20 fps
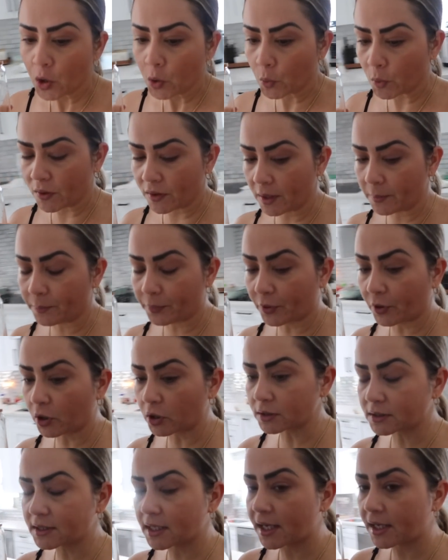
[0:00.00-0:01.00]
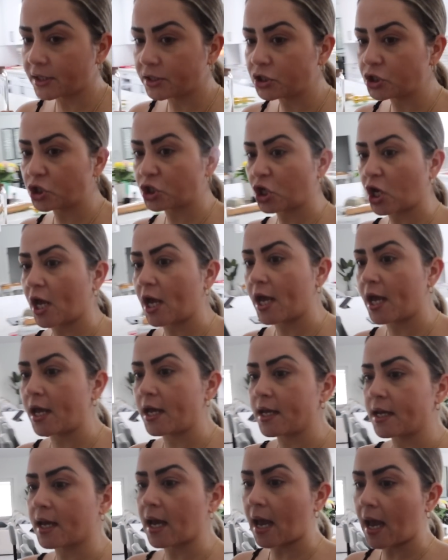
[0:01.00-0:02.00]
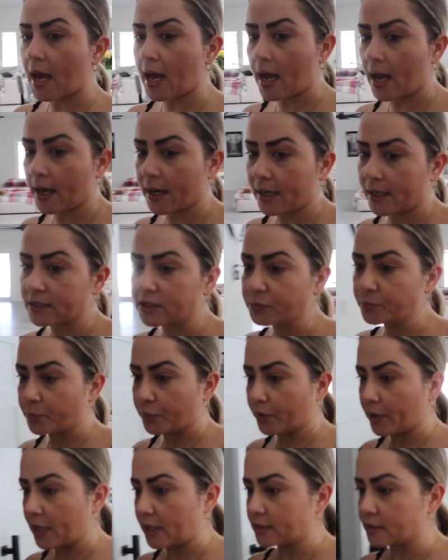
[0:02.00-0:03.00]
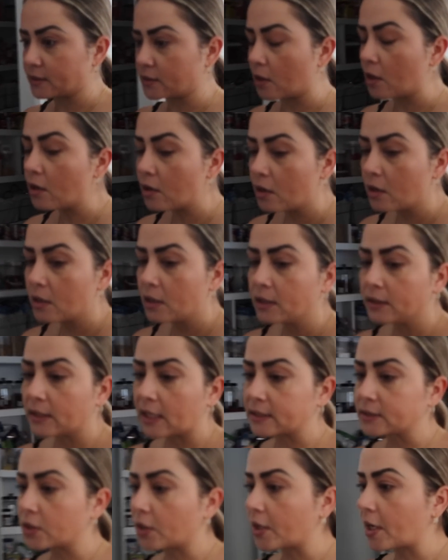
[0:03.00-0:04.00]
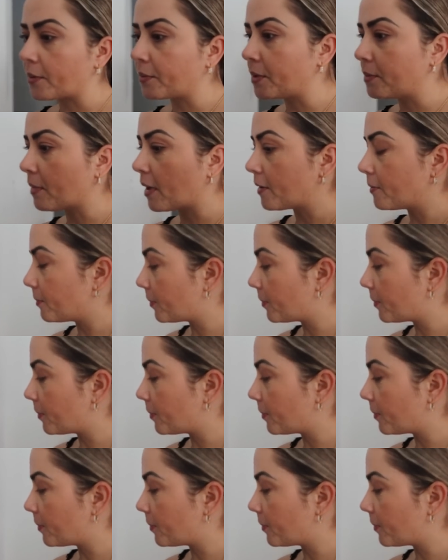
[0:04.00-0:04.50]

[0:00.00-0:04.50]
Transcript: with a protein shake and espresso. That's gonna be my